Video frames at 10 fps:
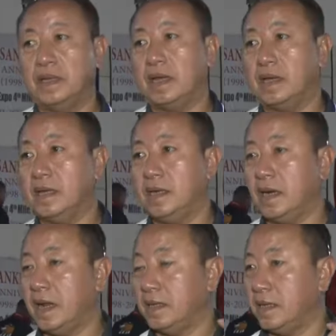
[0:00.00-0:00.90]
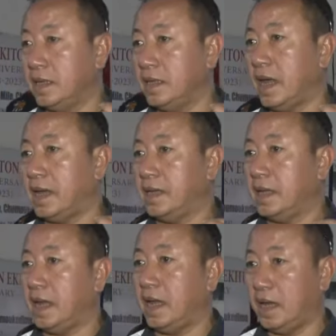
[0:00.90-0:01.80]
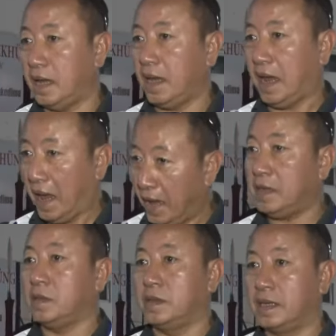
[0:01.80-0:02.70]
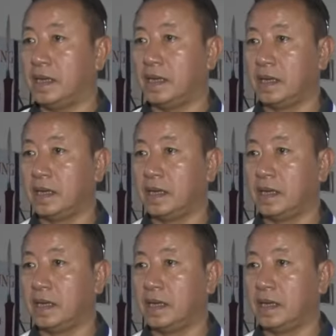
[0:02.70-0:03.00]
in the year 1998 only.